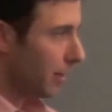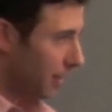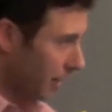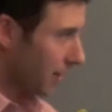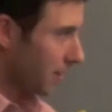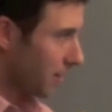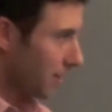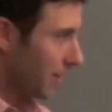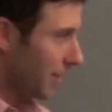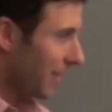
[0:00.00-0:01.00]
he
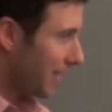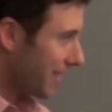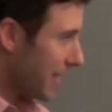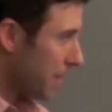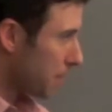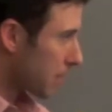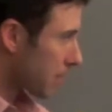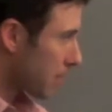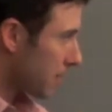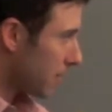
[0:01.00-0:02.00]
cuts, he
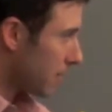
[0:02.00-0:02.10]
snips,